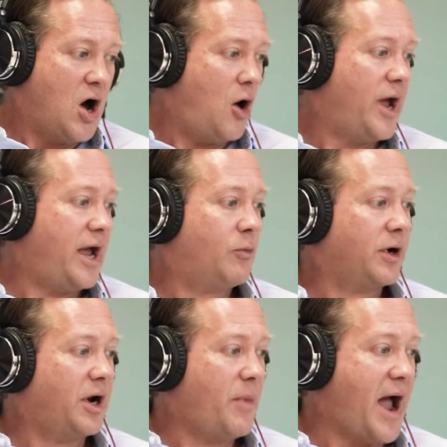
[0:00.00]
oh hey,
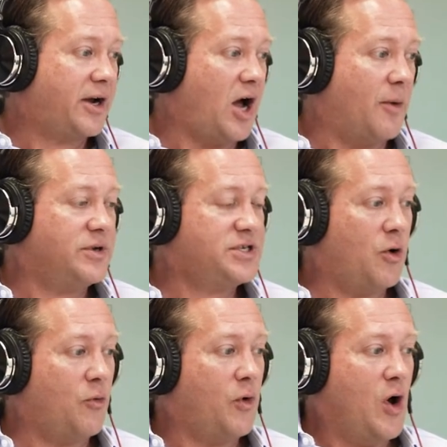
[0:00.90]
we're going to back up.
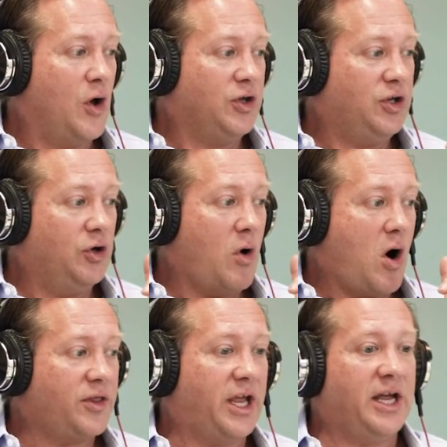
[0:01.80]
So you
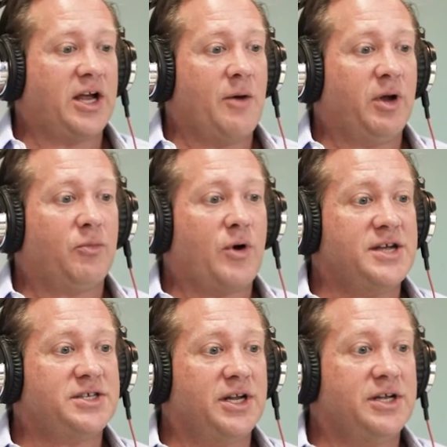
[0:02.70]
are the incoming
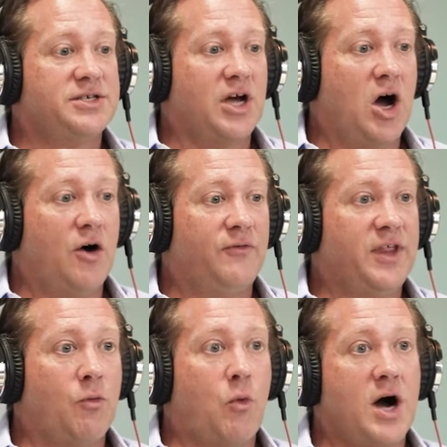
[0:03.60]
president of
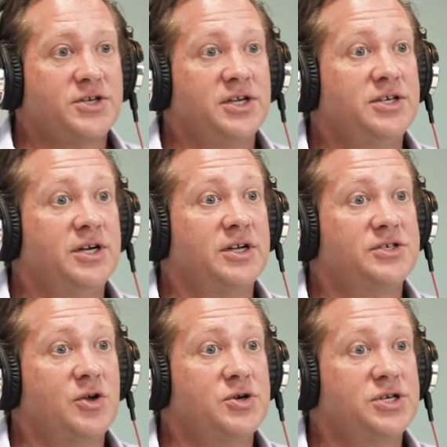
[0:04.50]
the Washington
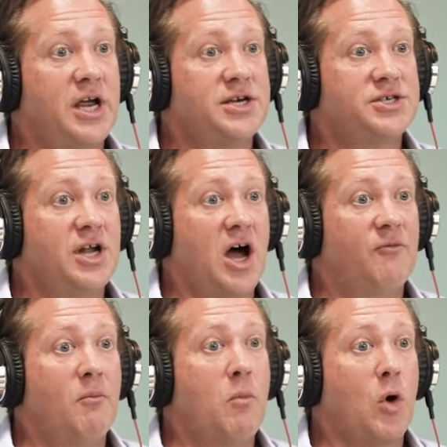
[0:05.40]
Association
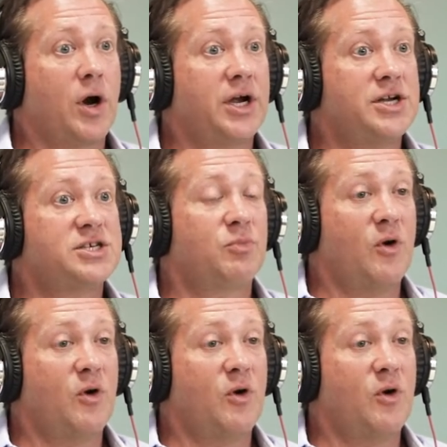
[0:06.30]
of Mortgage